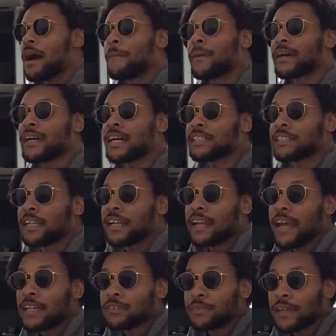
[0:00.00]
I'm going to catch you in the
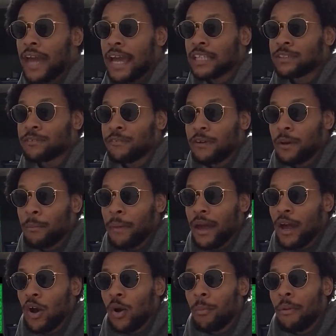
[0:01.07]
next reaction video,
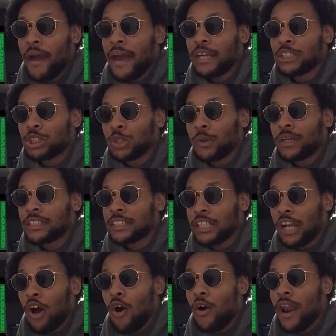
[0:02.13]
man. Hope I ain't doing this
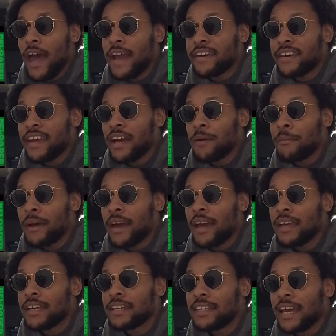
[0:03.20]
and all that there,
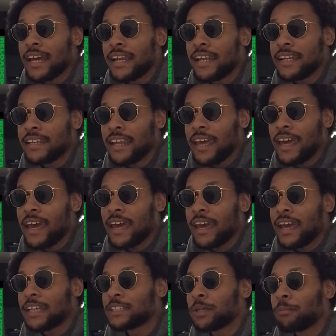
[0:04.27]
man. You diggity dig.
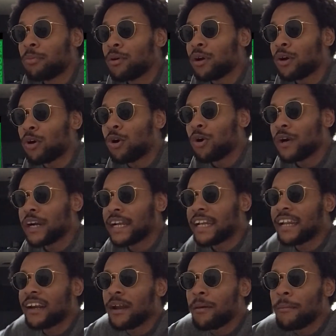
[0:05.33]
It's your boy Corey,
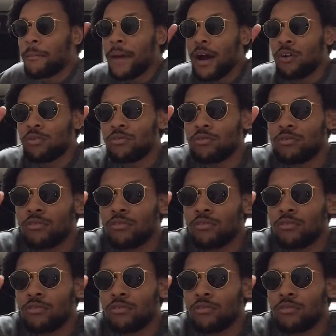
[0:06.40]
and I'm out.